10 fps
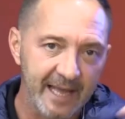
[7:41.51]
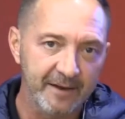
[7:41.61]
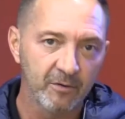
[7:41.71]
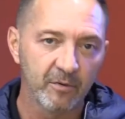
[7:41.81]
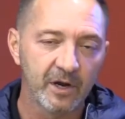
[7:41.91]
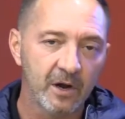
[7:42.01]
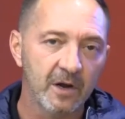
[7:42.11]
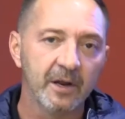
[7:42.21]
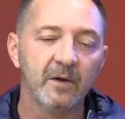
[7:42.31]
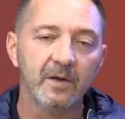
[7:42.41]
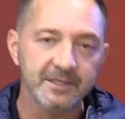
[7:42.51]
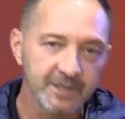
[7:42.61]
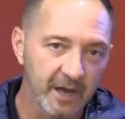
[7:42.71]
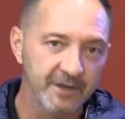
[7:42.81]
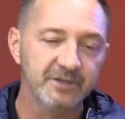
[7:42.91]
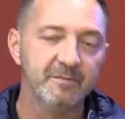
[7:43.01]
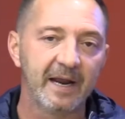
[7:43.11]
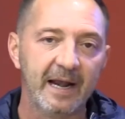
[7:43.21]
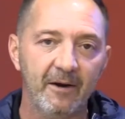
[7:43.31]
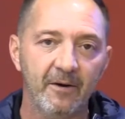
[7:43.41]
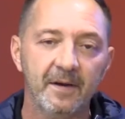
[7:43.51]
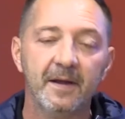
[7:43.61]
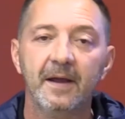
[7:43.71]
Daniel Ricciardo is going to McLaren.